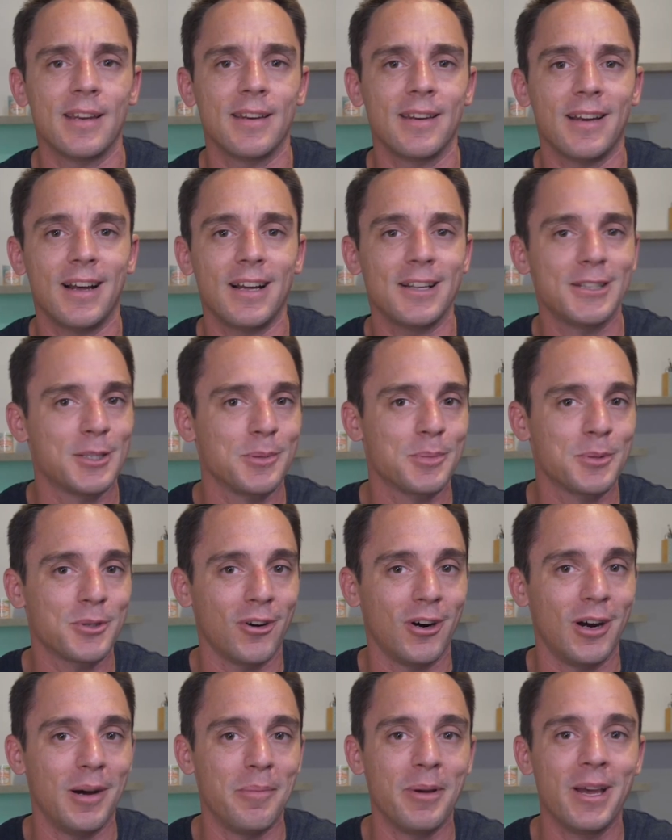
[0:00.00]
an
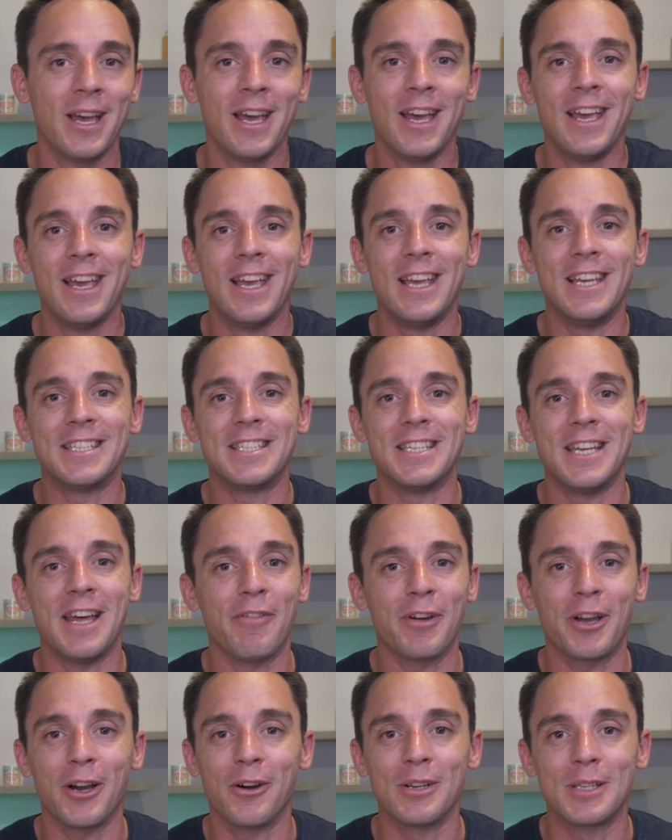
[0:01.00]
unsubscribe is
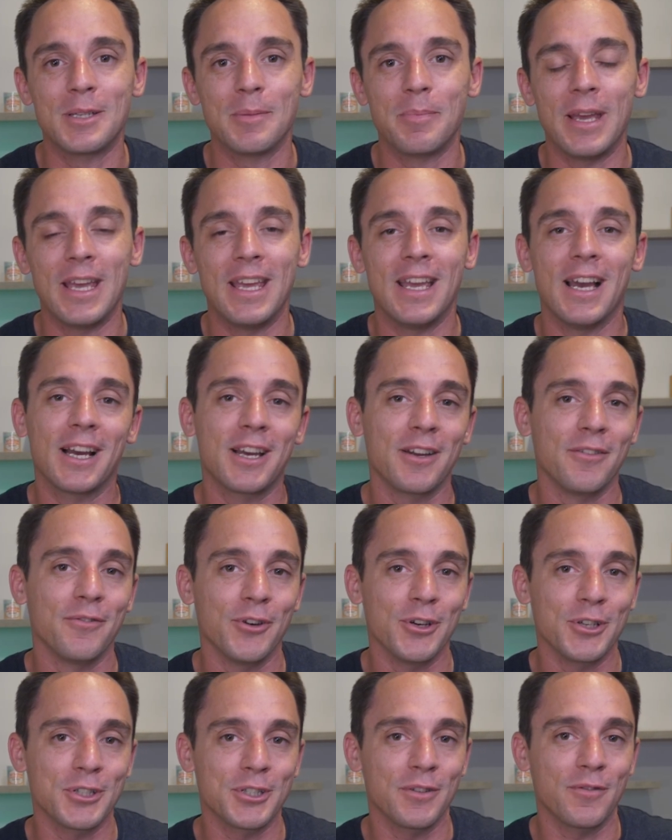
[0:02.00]
never going to be a
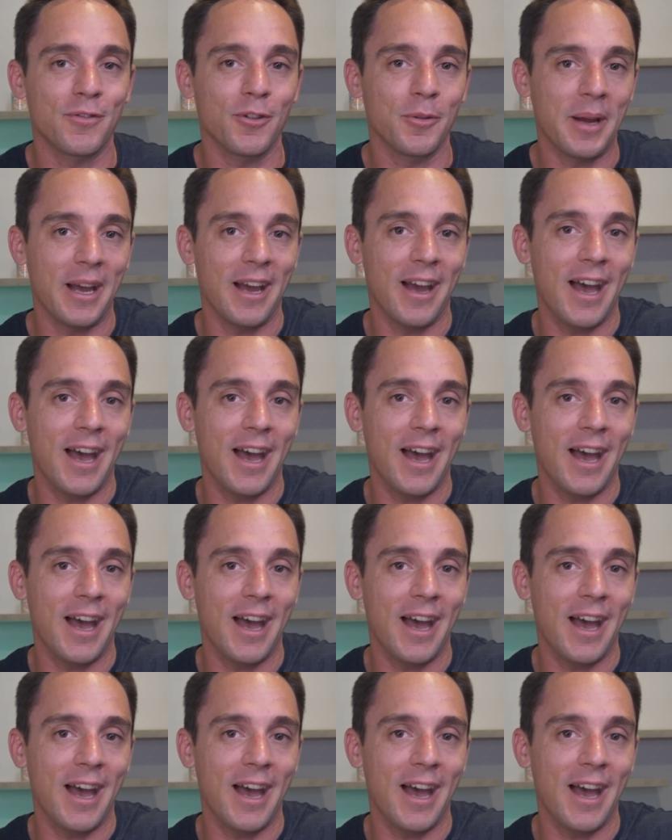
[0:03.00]
conversion from our